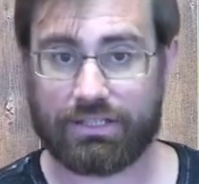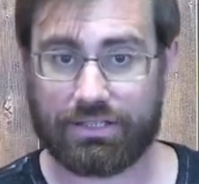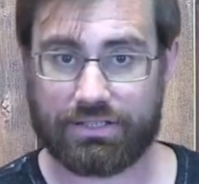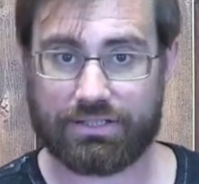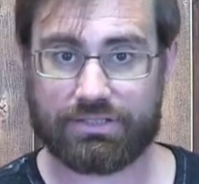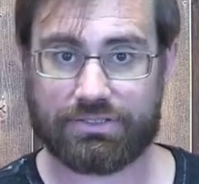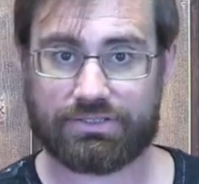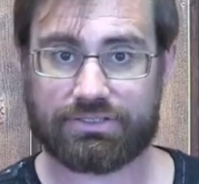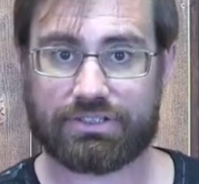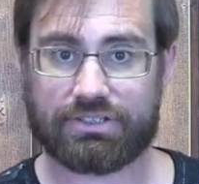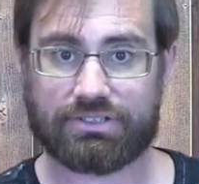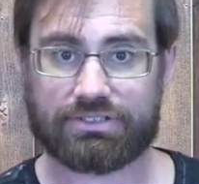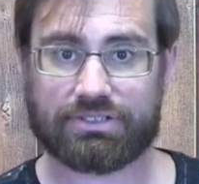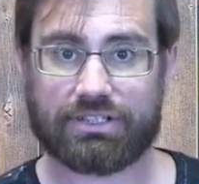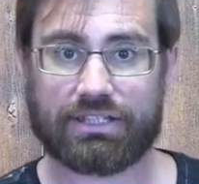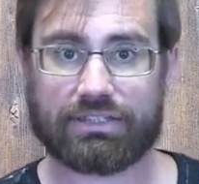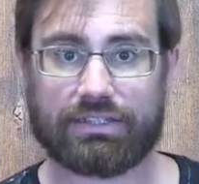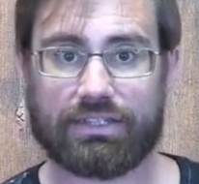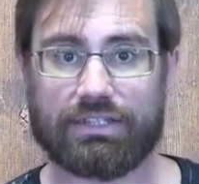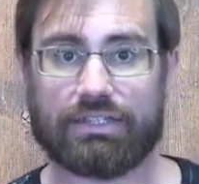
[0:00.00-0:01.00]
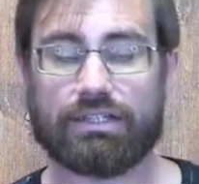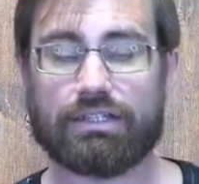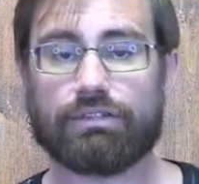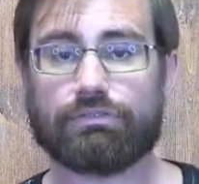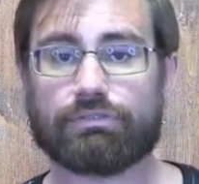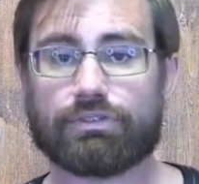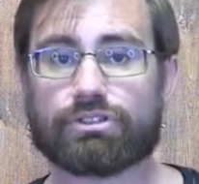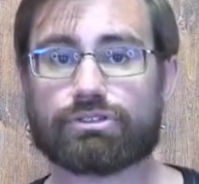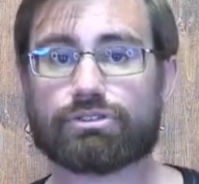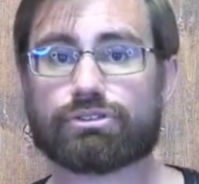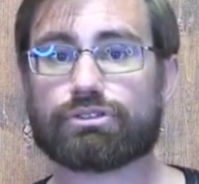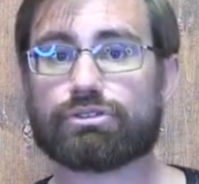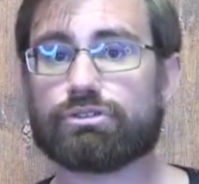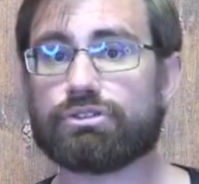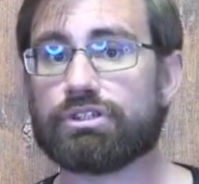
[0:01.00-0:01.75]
is that the individuals who